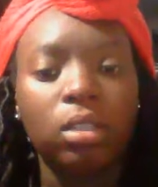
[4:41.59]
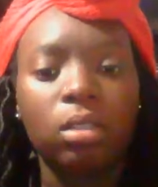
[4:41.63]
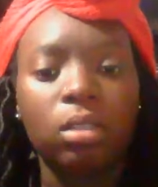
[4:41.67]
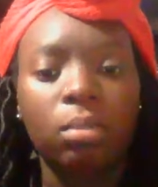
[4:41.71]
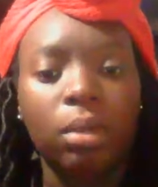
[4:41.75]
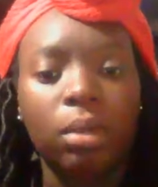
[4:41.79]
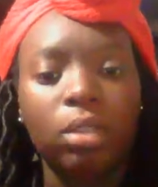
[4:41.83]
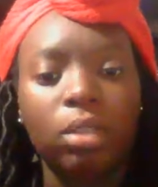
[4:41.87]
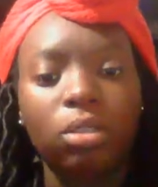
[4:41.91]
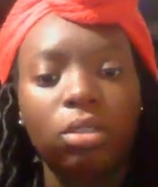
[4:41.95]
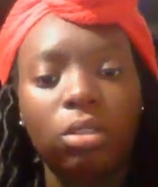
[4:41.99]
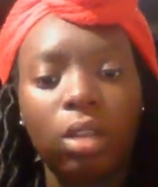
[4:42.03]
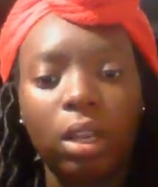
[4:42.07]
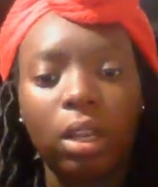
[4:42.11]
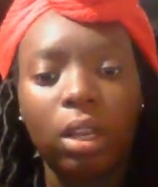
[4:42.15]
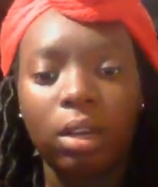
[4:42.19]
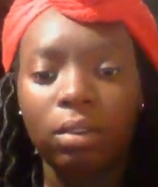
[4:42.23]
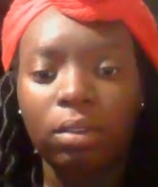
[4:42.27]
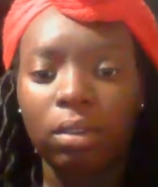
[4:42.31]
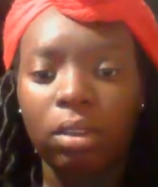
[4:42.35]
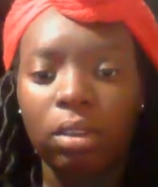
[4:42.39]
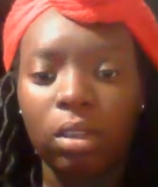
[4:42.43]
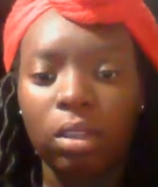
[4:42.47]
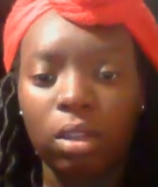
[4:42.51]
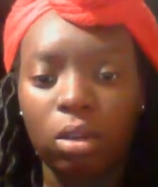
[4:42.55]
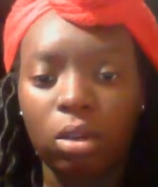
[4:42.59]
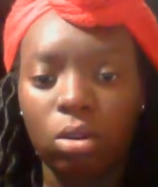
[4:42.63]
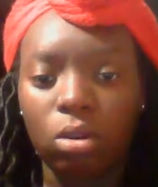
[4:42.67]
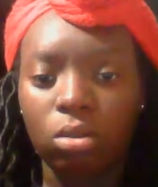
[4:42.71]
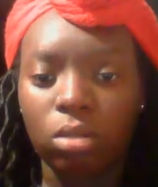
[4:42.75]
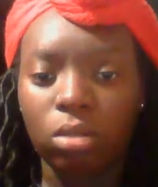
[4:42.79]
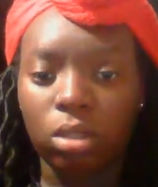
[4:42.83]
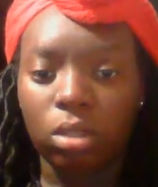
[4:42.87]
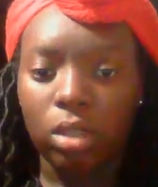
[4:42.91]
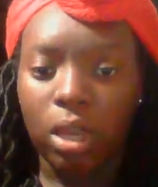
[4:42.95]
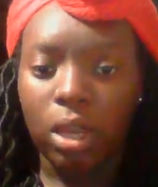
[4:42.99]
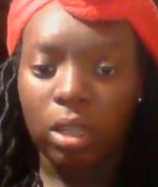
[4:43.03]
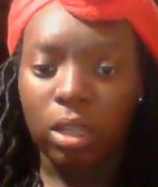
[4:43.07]
to make sure that everything
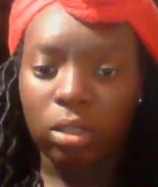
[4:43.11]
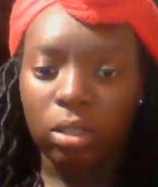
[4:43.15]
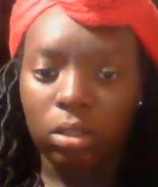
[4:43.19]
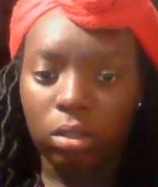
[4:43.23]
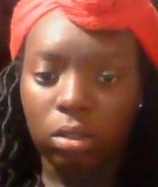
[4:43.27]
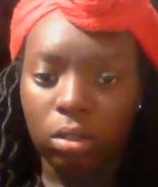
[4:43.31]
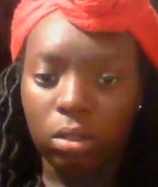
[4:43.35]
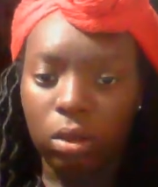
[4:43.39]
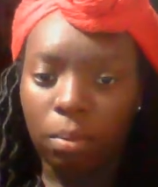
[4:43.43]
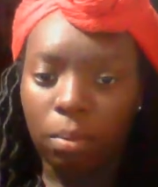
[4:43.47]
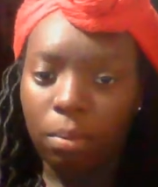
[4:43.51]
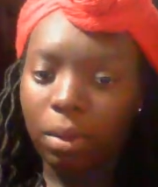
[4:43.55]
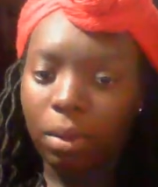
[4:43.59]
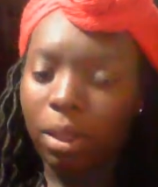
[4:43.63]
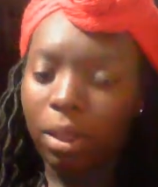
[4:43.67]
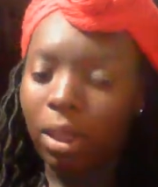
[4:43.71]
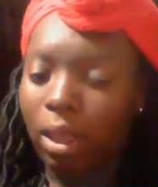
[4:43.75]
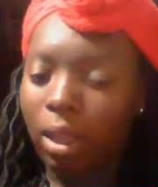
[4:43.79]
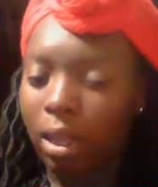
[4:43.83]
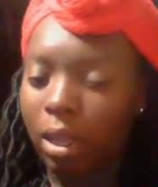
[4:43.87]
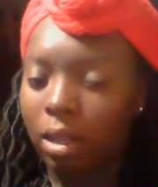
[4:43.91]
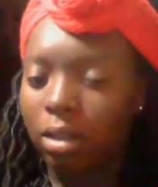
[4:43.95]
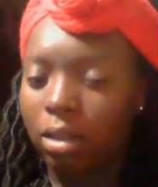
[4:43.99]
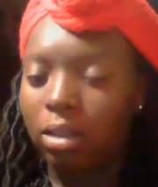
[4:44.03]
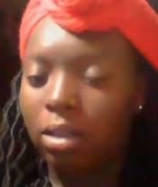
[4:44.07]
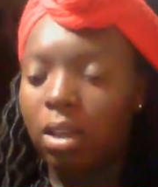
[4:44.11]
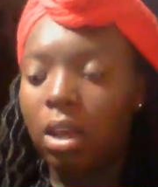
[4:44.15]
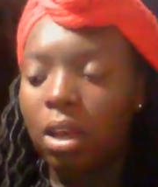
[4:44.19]
goes as planned?